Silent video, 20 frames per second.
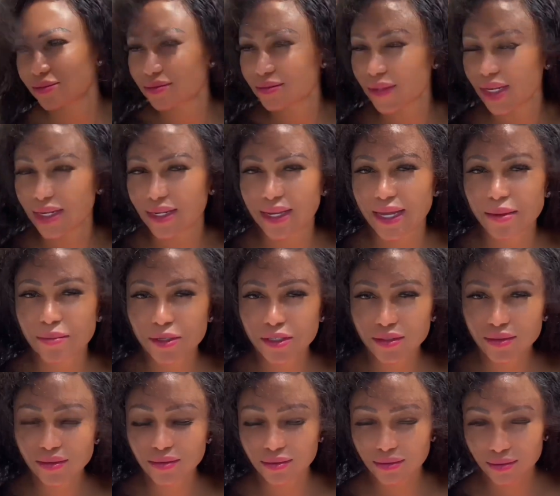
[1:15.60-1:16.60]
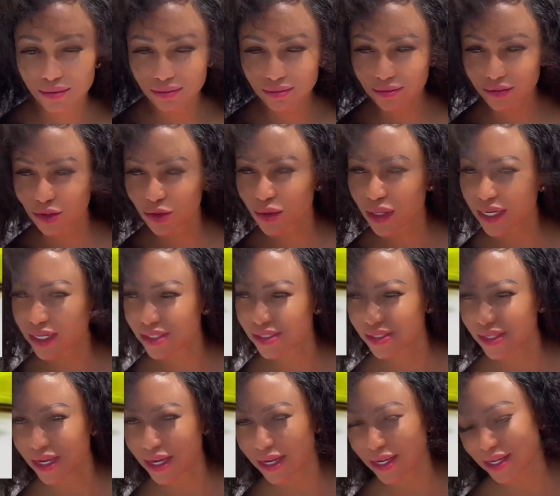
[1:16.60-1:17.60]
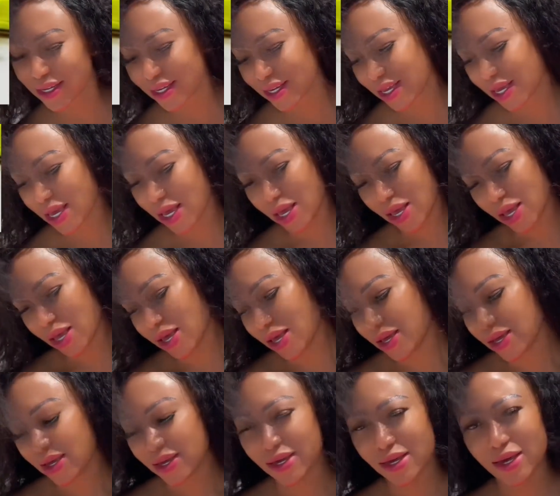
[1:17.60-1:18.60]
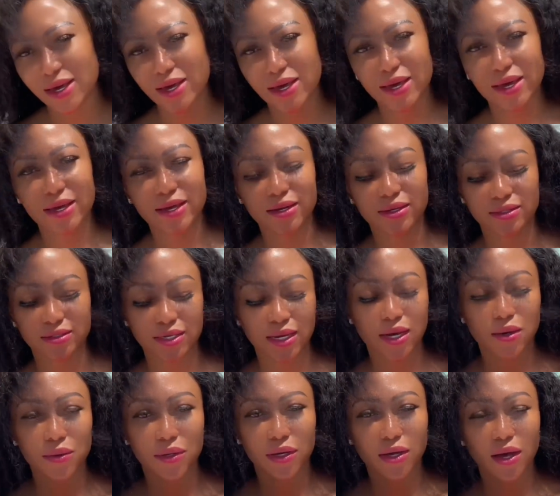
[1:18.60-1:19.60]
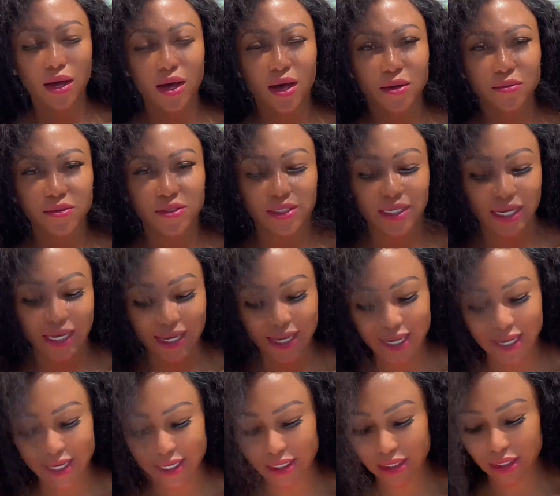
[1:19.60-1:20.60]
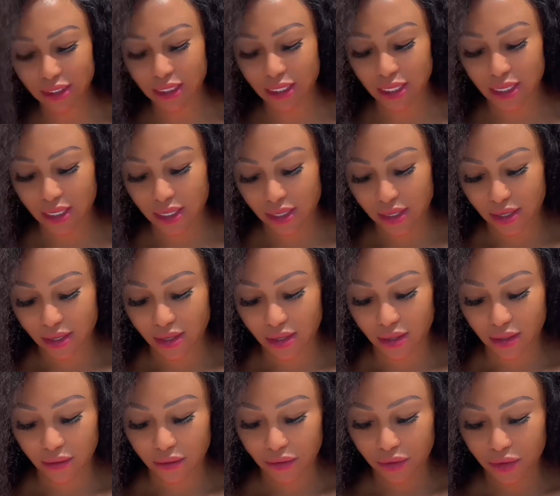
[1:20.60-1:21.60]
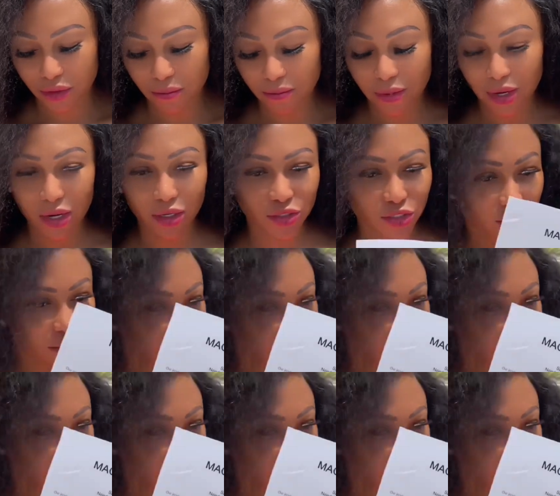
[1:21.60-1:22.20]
lemon, do I say? Here is how it comes, and the Mach and